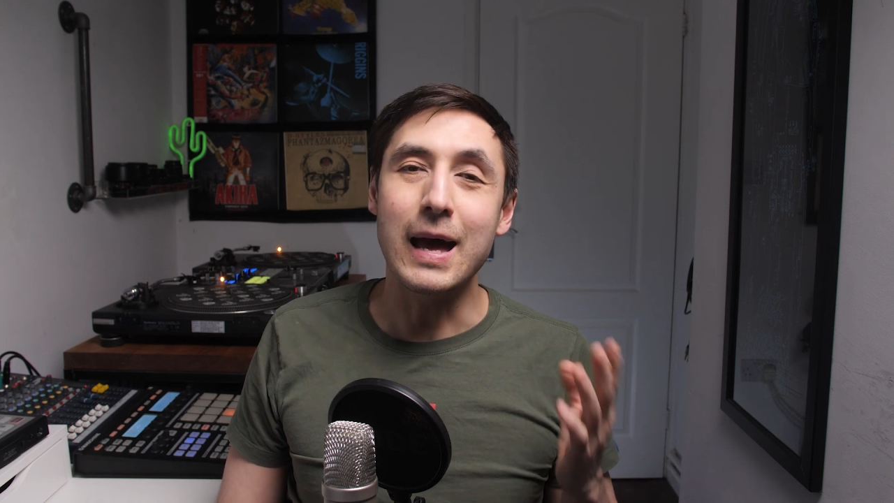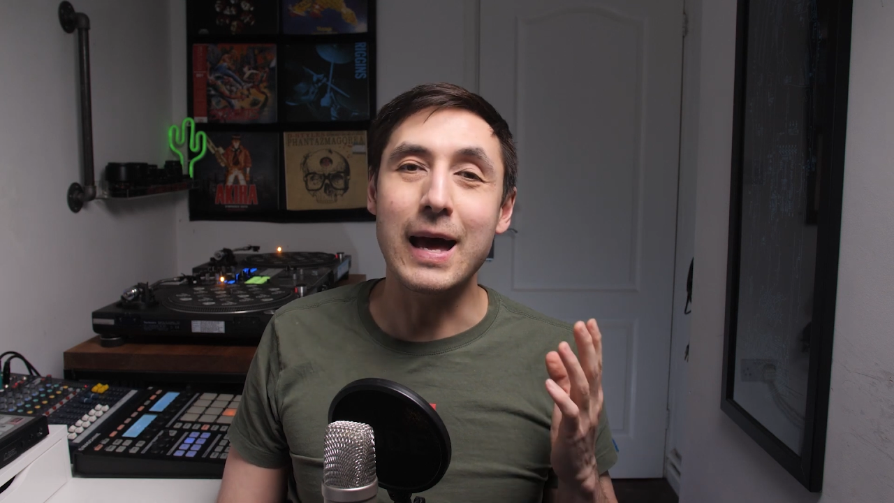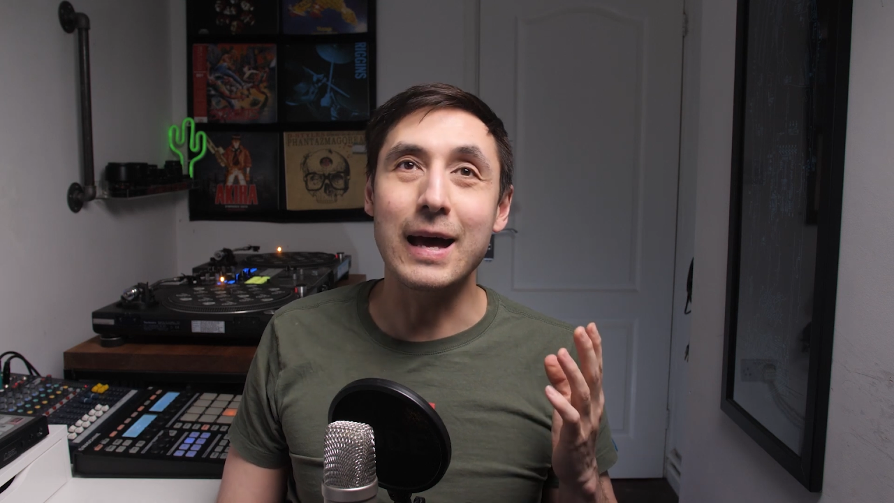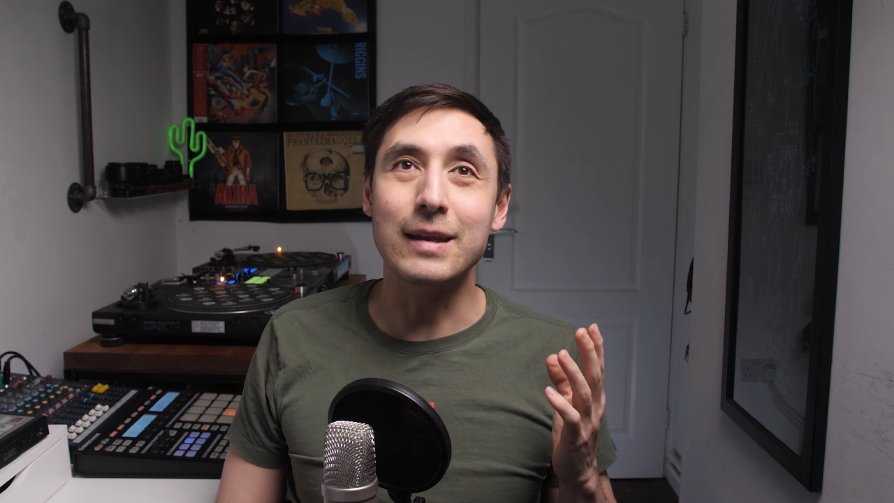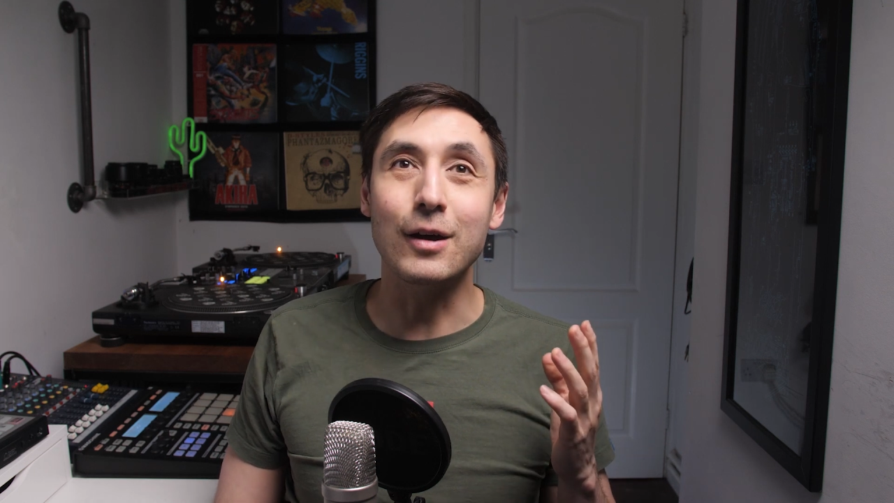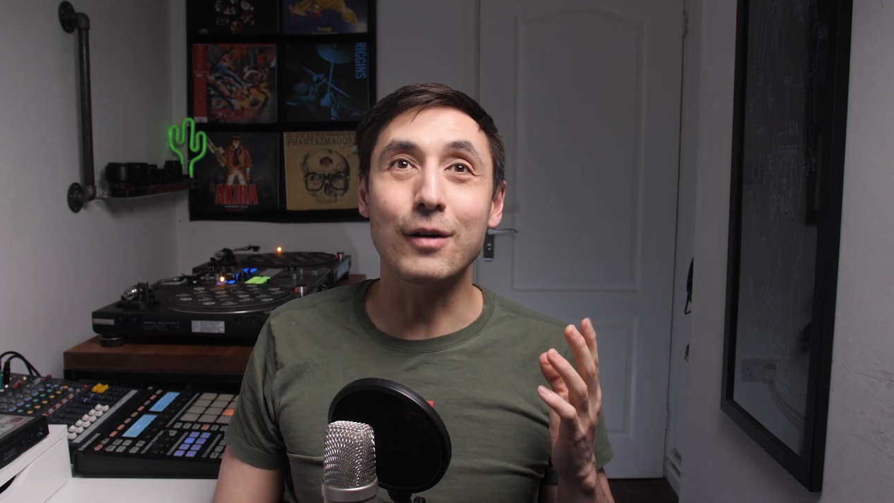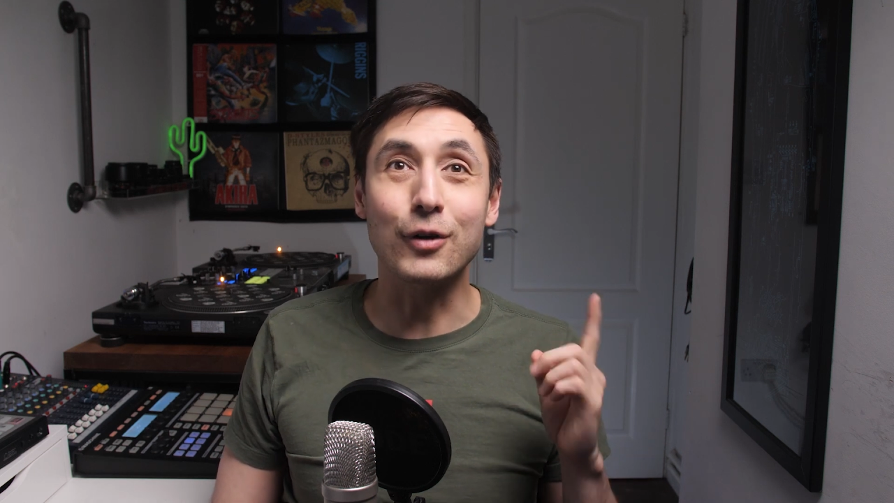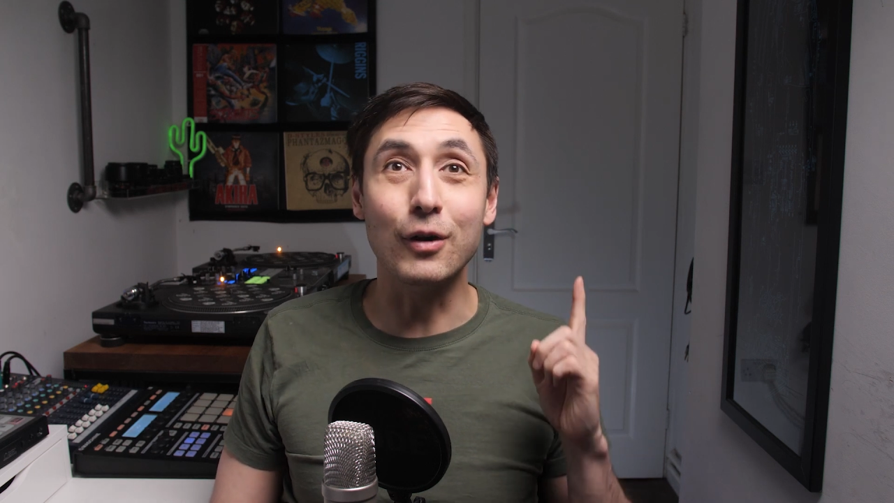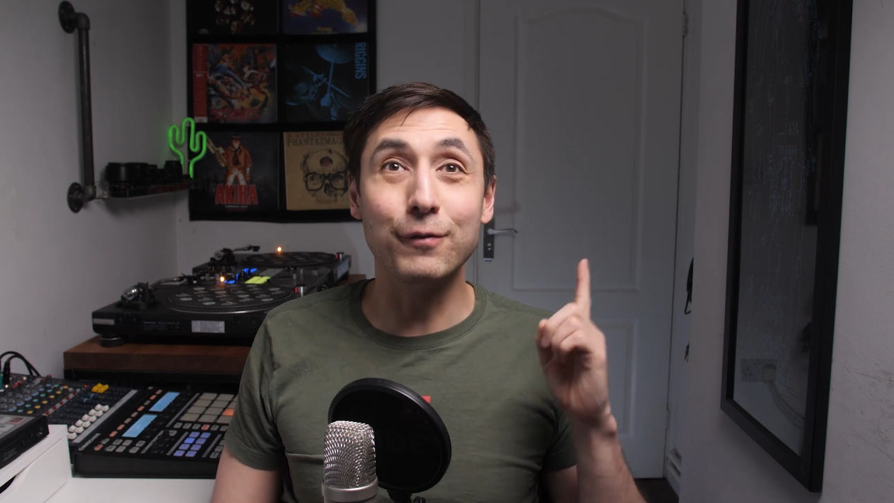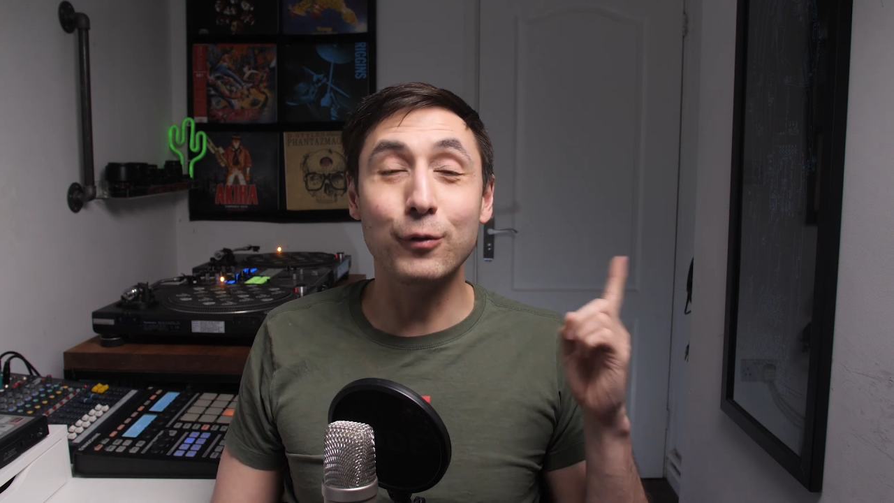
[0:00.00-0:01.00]
And I've
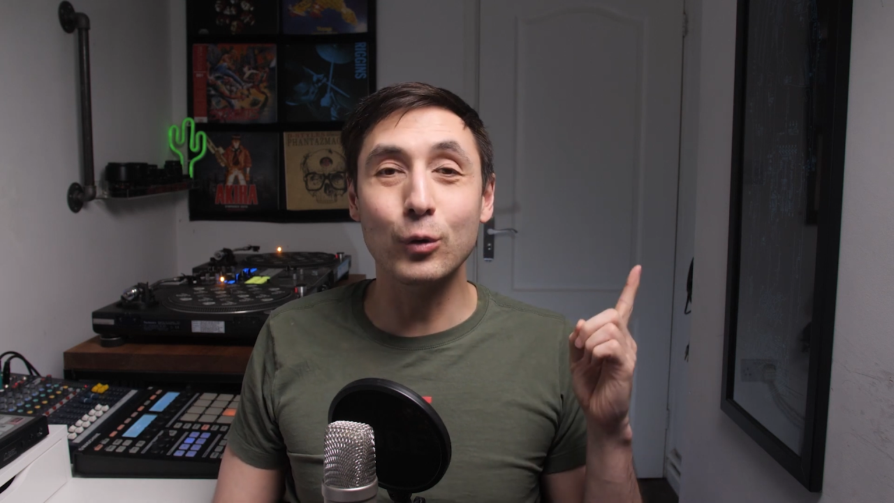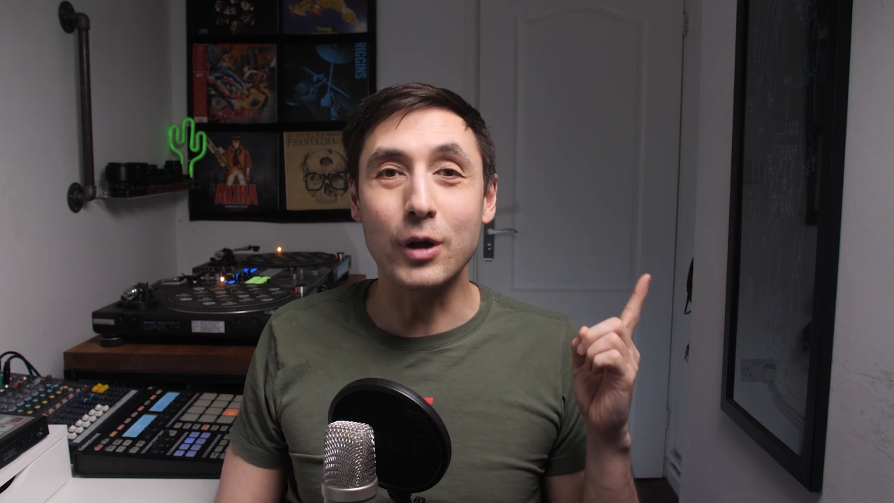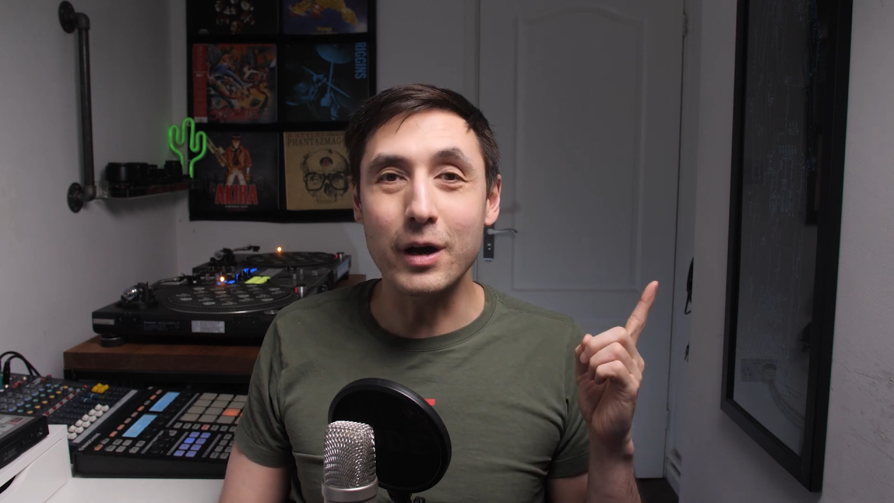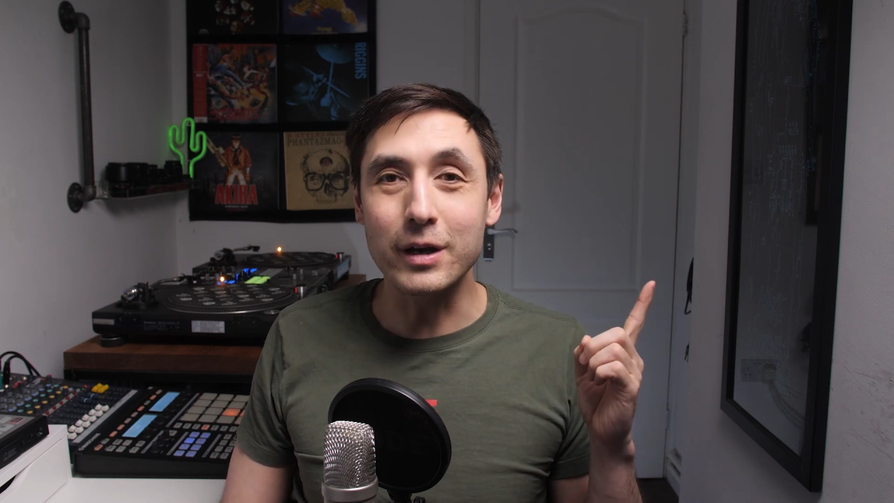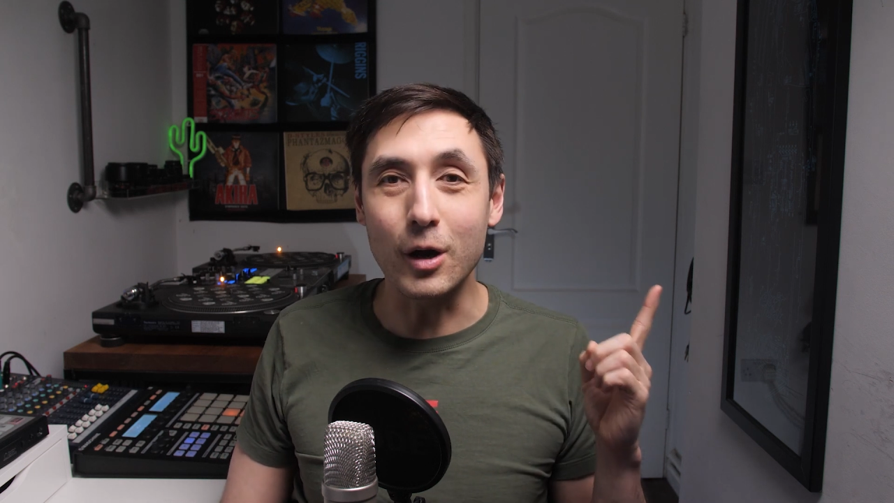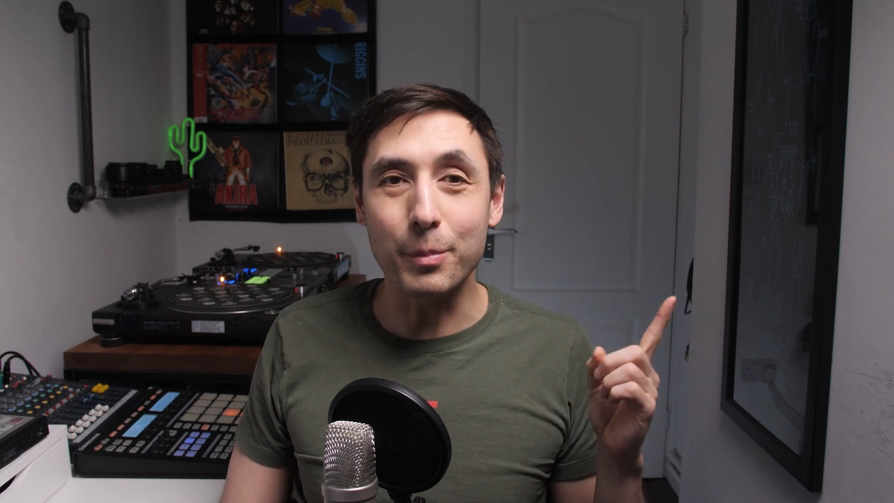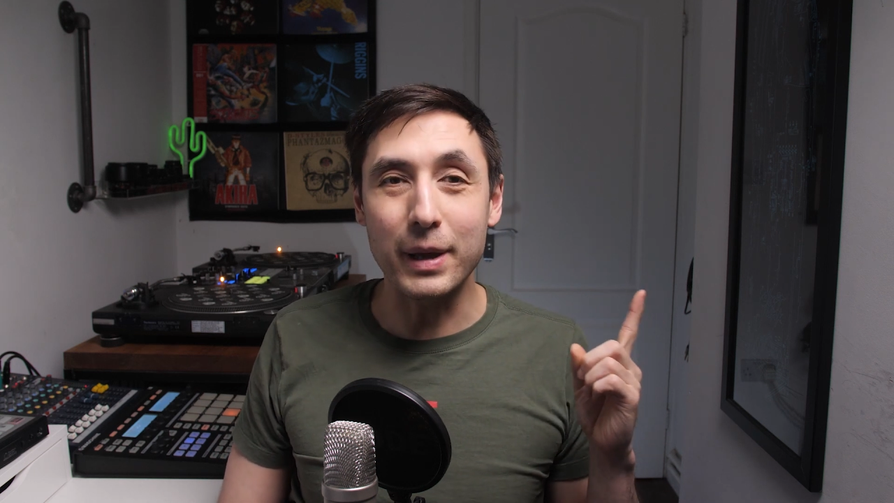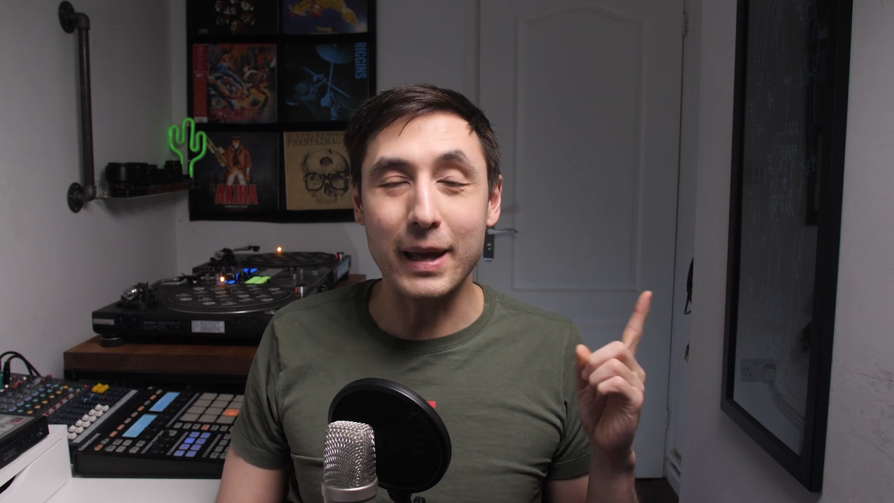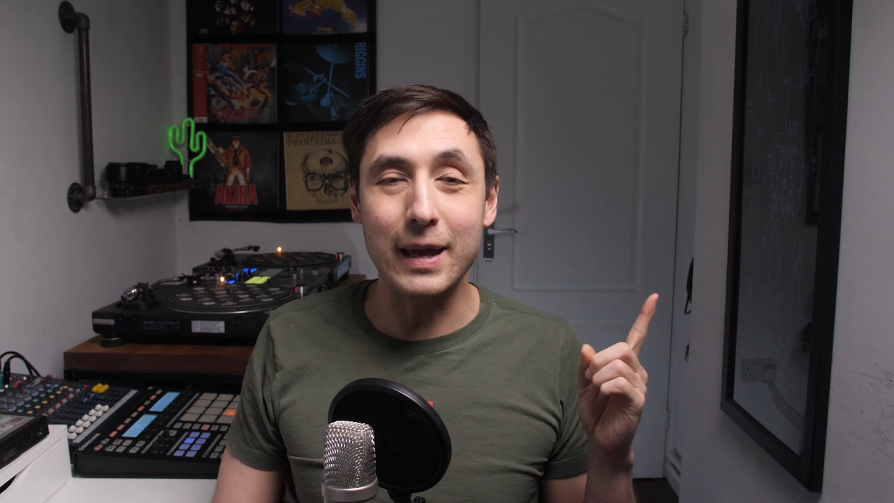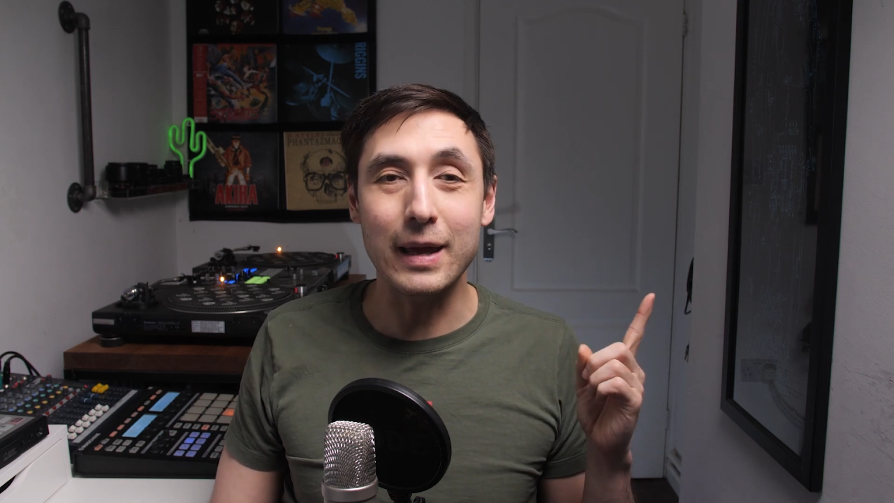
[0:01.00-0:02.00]
got a full guide up
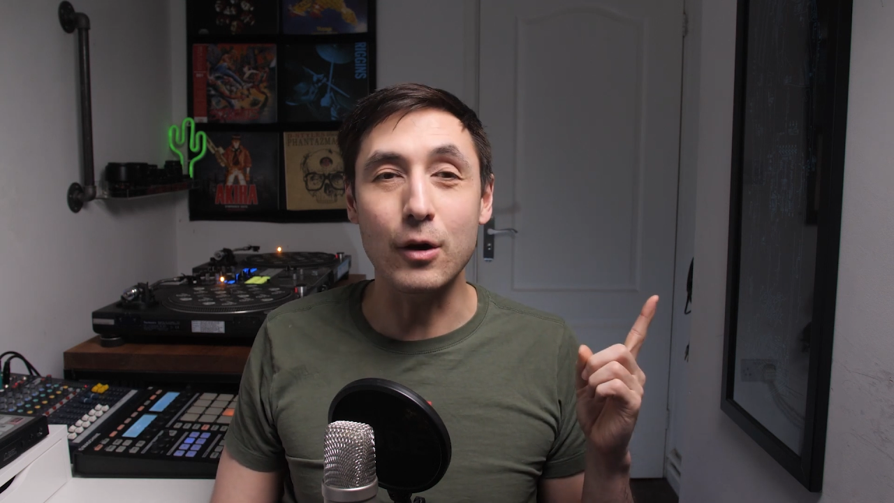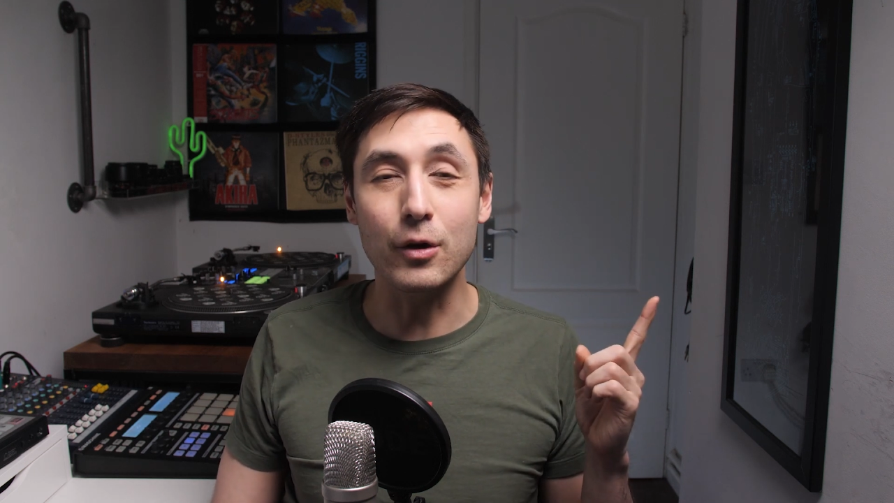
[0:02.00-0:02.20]
here